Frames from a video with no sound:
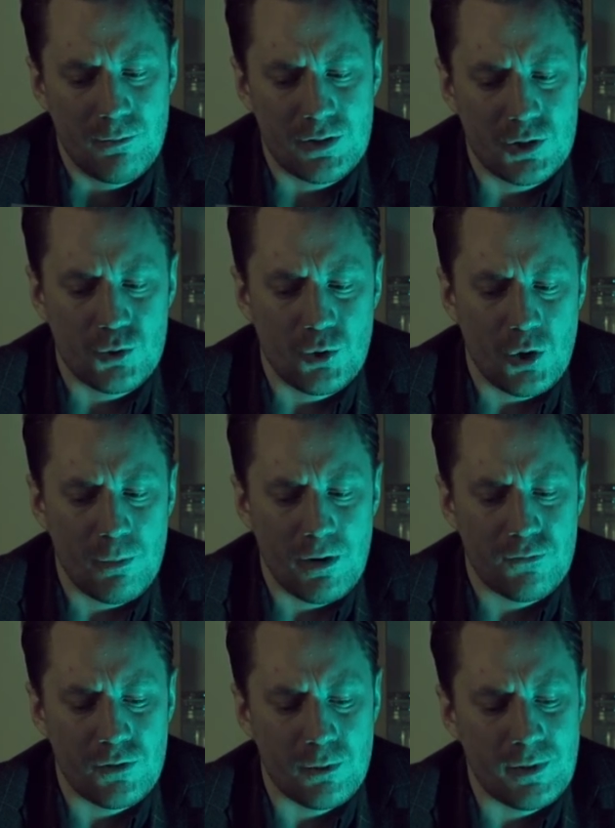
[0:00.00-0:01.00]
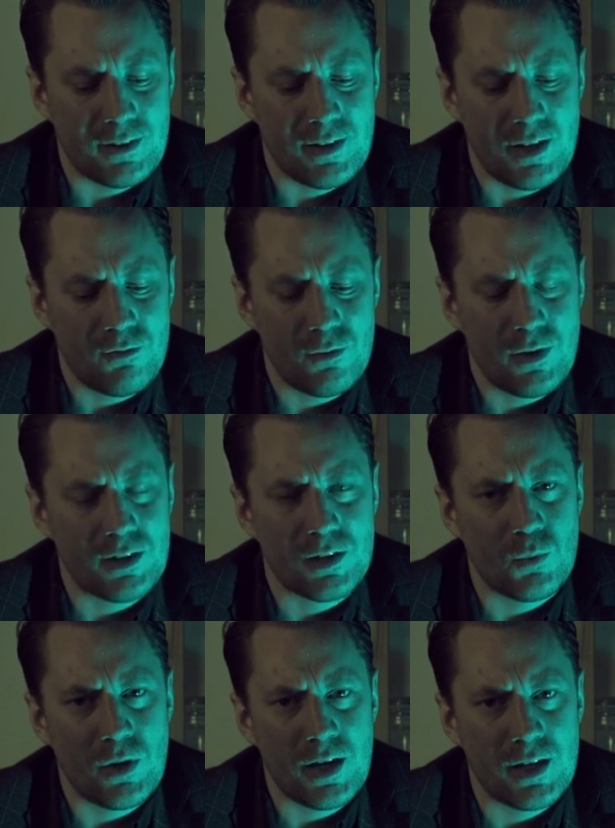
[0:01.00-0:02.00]
But the trauma from it never
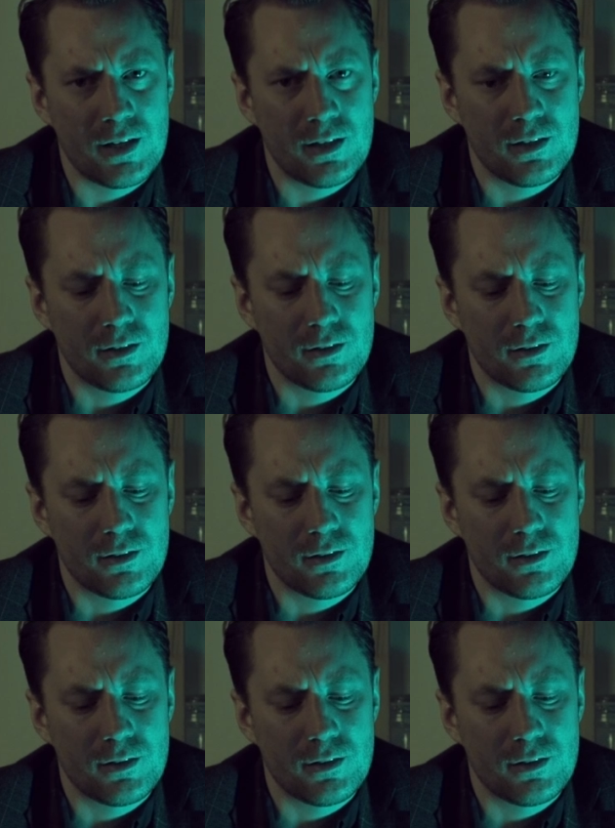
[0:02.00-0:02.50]
went away.